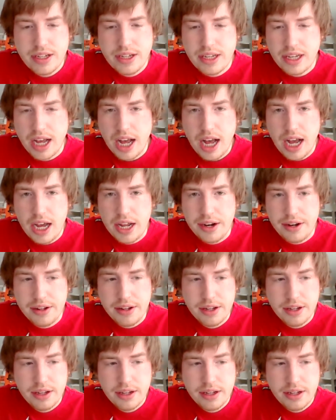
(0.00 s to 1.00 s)
God,
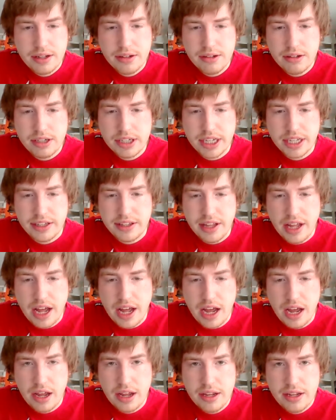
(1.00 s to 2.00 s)
look at
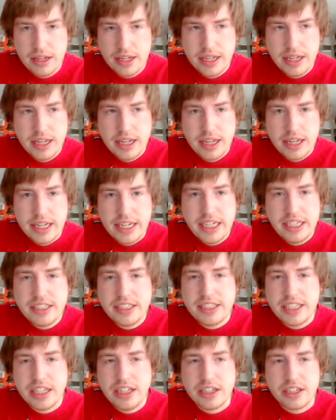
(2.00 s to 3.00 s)
that. He's
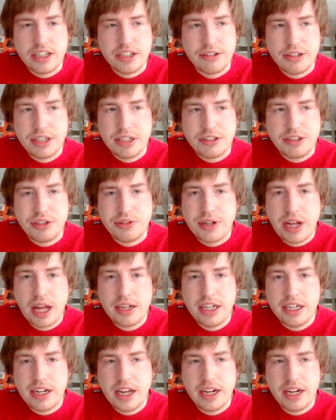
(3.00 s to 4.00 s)
still a career
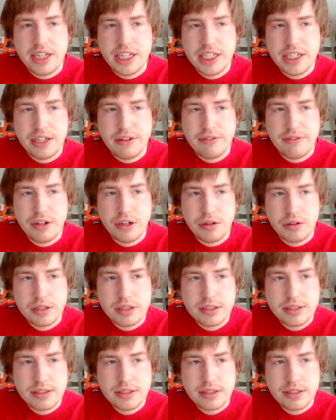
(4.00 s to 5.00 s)
299 hitter,
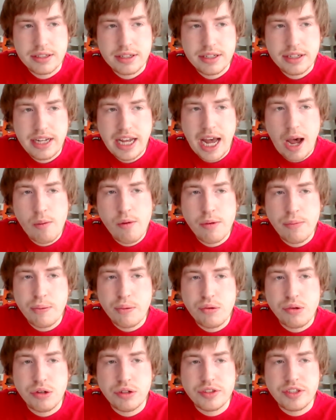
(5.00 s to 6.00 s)
folks. Albert
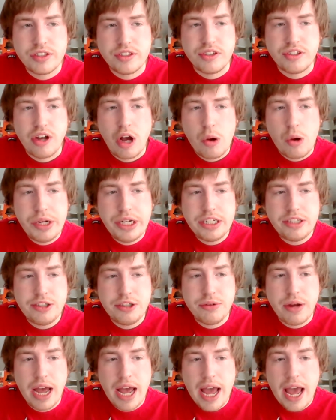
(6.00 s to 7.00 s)
Pujols is going
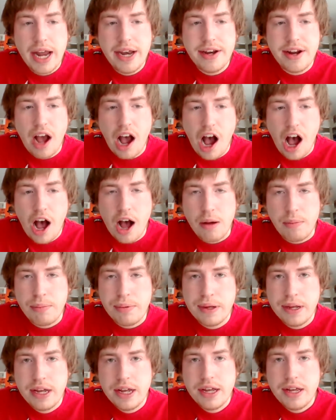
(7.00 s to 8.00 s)
to end
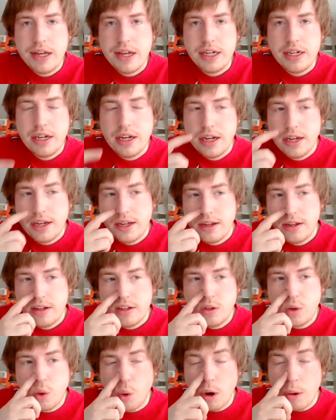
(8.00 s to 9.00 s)
up
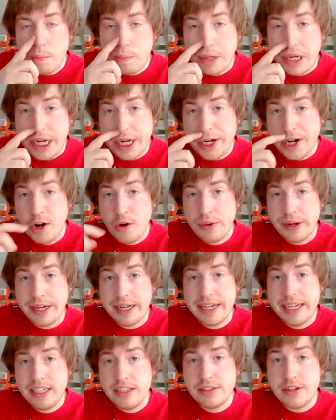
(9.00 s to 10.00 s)
torpedoing
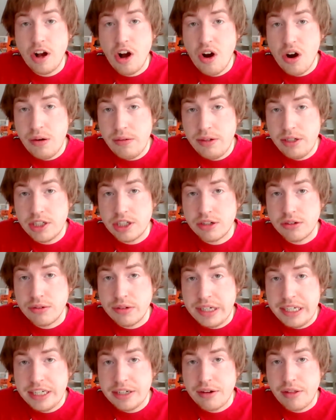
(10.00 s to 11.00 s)
his own
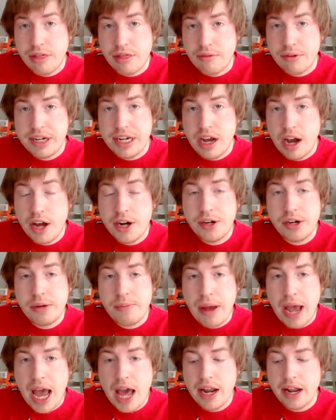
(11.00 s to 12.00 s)
career 300
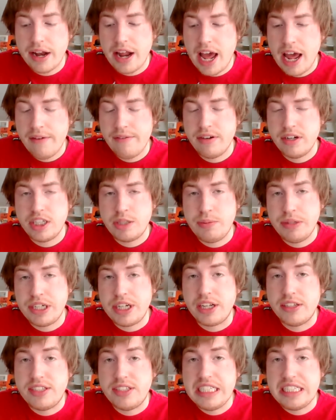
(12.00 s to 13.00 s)
batting average
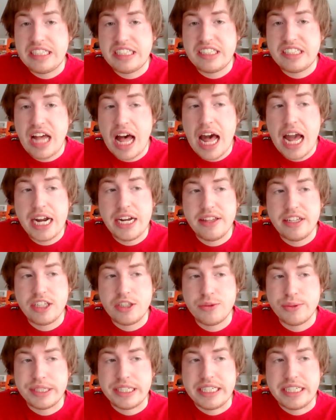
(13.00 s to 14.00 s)
because he signed
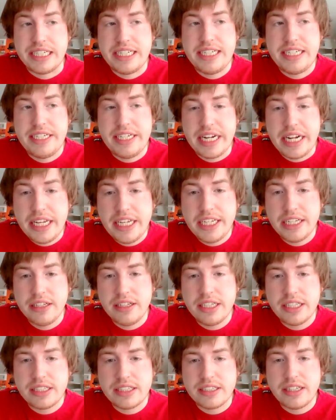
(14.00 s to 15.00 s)
this
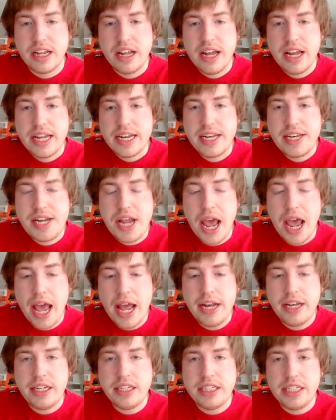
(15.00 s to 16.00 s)
ridiculous
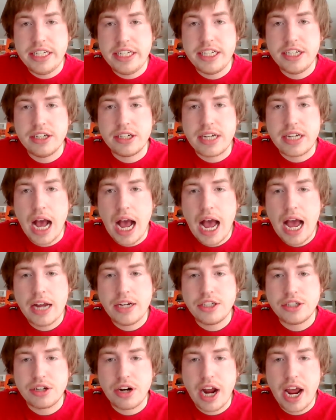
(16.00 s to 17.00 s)
10-year
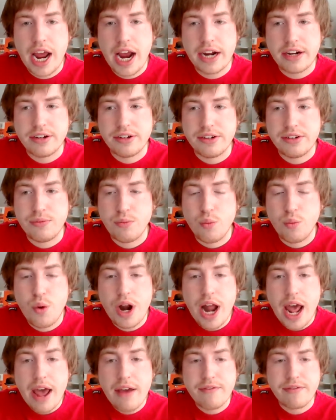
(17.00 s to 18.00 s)
contract or
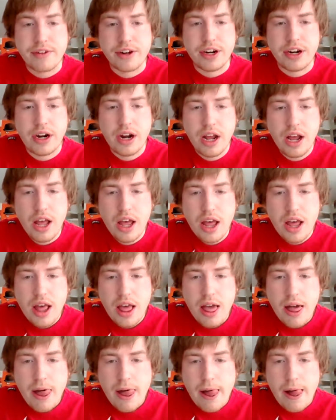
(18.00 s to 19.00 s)
whatever.
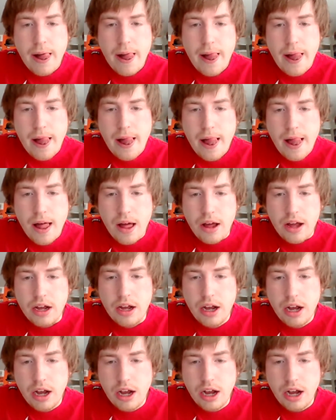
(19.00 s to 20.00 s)

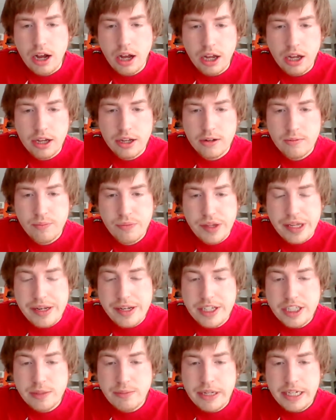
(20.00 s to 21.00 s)
Then it
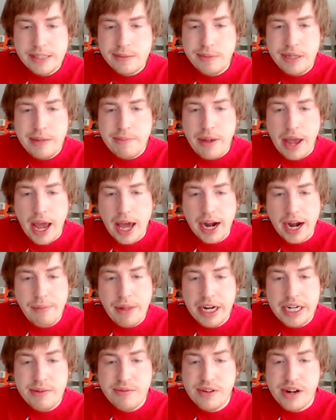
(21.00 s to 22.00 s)
just makes me mad. I'm
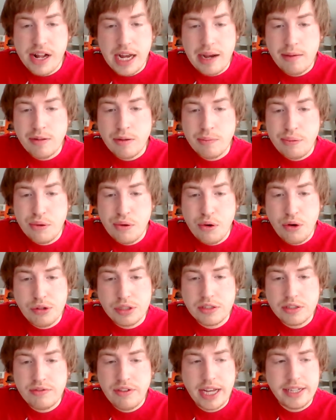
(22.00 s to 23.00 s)
not even an Albert
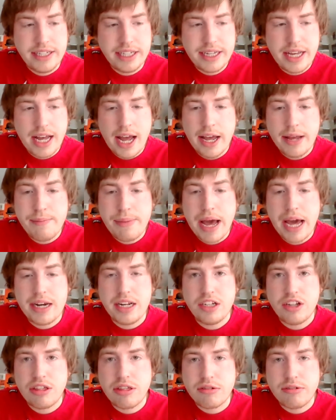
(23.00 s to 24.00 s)
Pujols fan. The guy
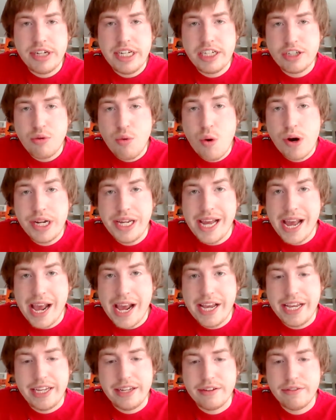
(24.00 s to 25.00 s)
batted
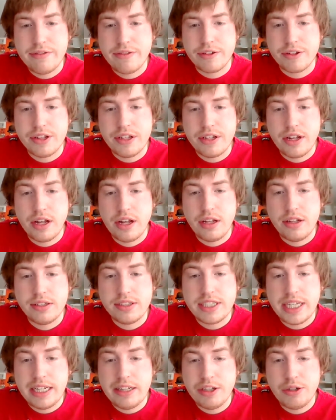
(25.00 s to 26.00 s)
.328 for the
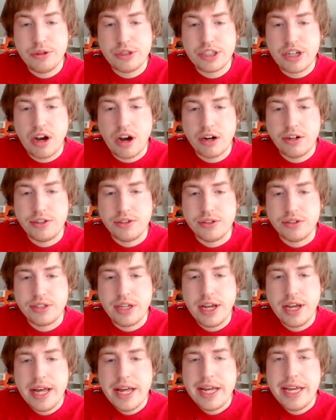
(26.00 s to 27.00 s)
St. Louis Cardinals.
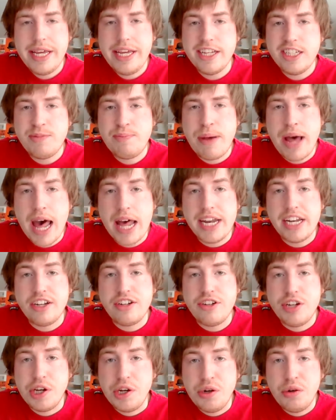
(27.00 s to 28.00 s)
He has
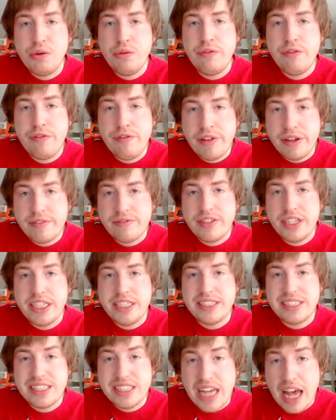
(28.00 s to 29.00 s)
batted
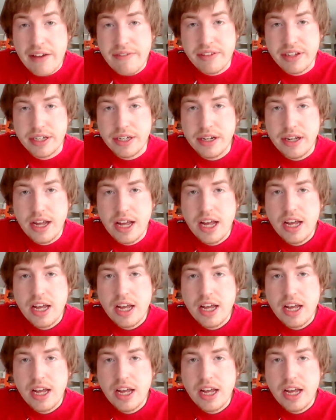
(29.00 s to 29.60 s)
.257.